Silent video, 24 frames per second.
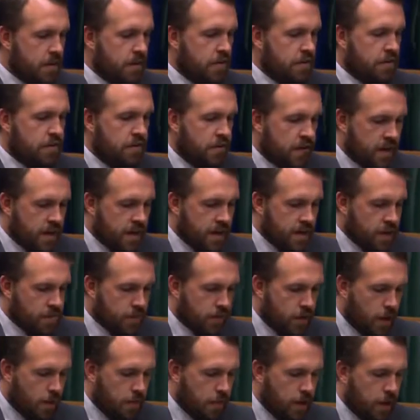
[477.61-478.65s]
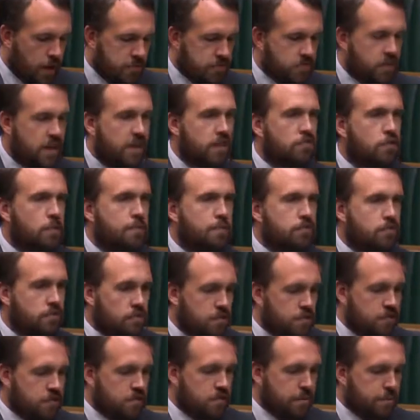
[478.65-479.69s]
Finally, I would like to take this
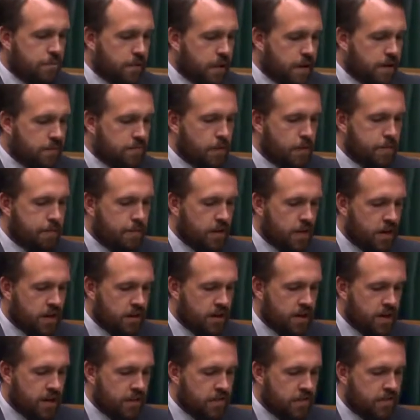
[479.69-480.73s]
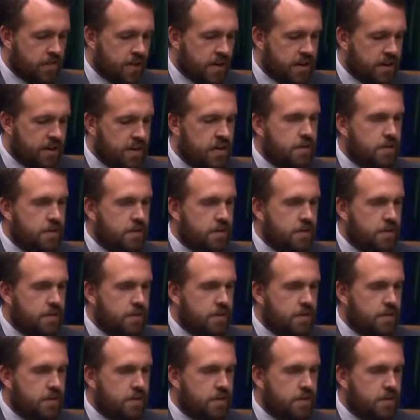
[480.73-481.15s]
opportunity to praise my partner and friend in